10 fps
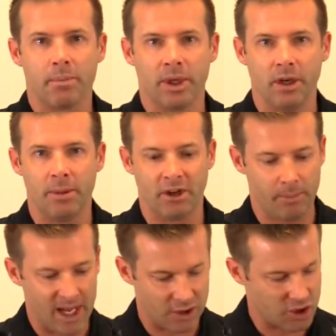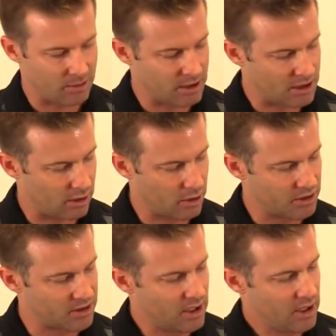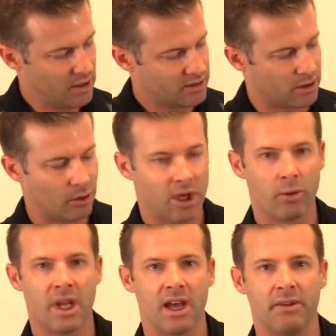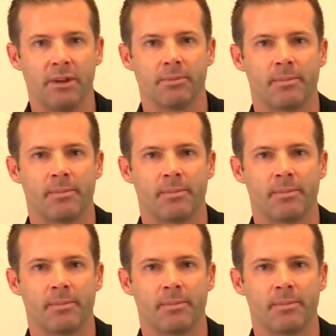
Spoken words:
a little bit of packaging materials. So here we have it.